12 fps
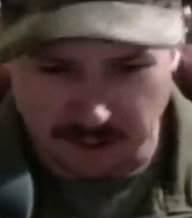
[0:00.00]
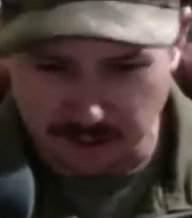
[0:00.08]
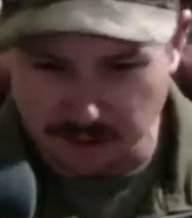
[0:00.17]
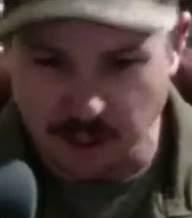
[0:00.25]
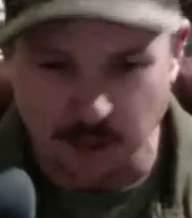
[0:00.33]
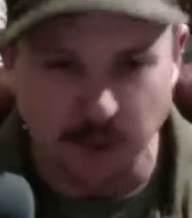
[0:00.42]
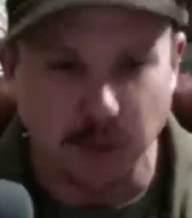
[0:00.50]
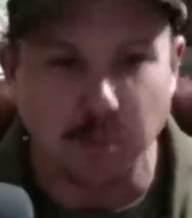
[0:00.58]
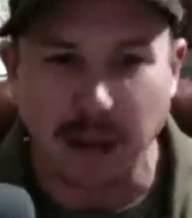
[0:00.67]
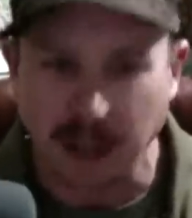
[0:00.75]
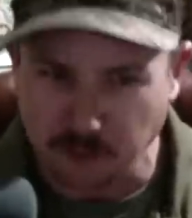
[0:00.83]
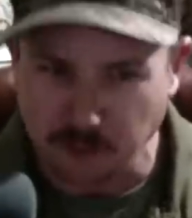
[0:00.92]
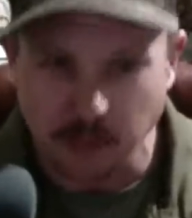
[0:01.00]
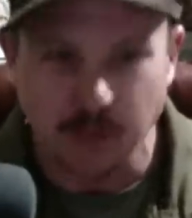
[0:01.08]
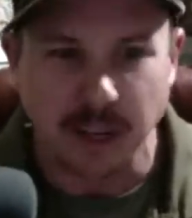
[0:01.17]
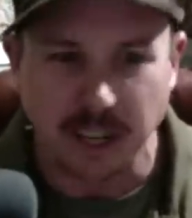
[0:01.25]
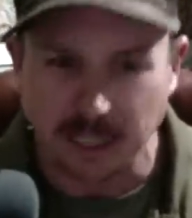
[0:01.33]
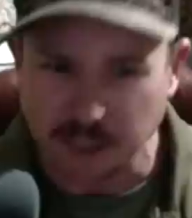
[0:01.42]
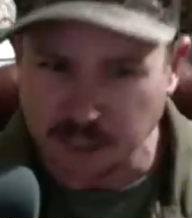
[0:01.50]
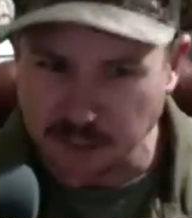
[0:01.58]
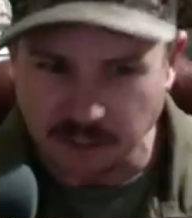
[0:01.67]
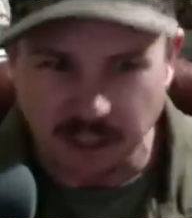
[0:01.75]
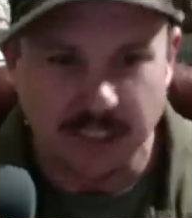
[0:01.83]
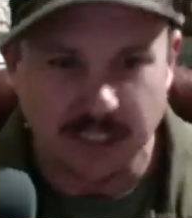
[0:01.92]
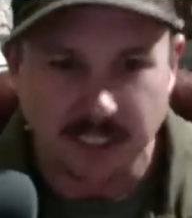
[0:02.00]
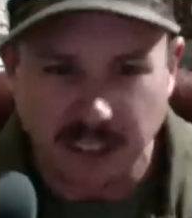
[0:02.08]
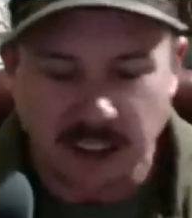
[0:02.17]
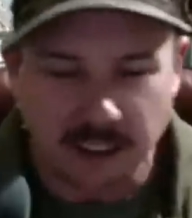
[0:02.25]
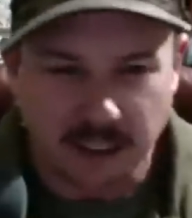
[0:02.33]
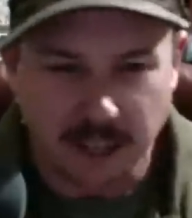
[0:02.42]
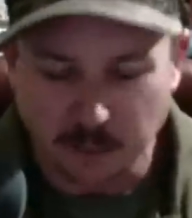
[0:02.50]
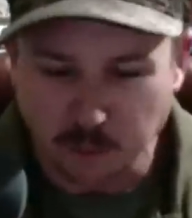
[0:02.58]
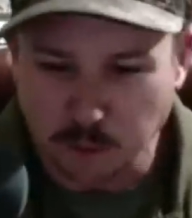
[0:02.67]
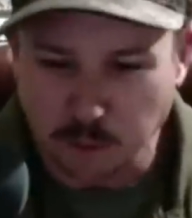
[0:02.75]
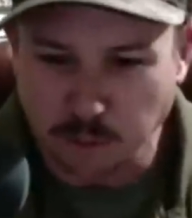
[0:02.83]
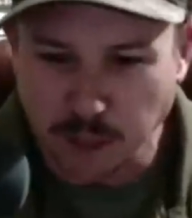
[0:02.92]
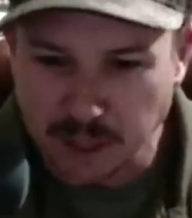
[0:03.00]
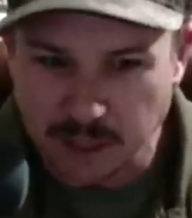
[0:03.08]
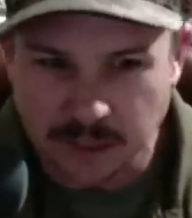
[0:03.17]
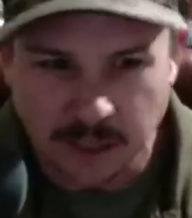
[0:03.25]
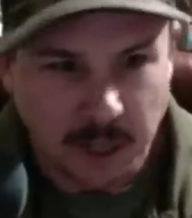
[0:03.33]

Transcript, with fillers: you know, the biofumigation effects and how it helps with pests,